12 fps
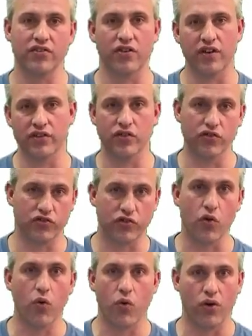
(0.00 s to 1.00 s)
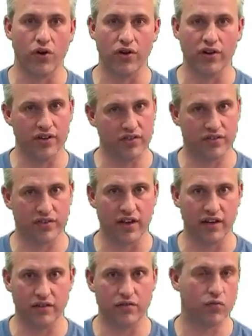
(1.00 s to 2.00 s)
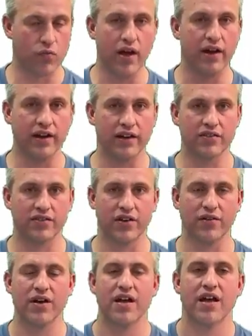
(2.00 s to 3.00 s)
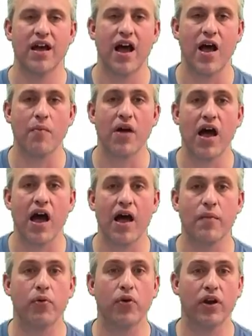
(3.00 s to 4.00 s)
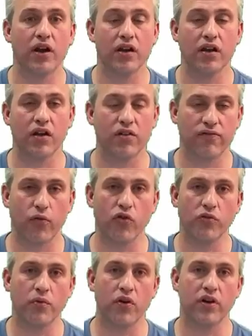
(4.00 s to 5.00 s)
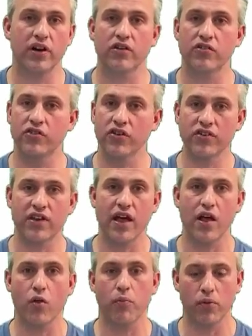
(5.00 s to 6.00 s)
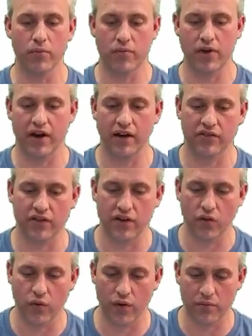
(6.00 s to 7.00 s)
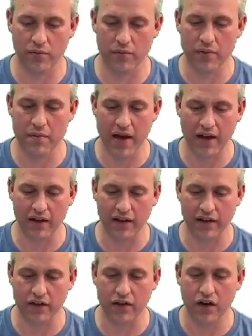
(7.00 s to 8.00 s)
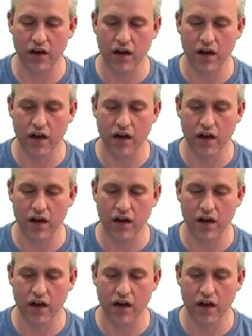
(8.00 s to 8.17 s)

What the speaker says: So like their score is like running. So I put in an enforcement on here just to help them, right? Because I don't want them to be mad later.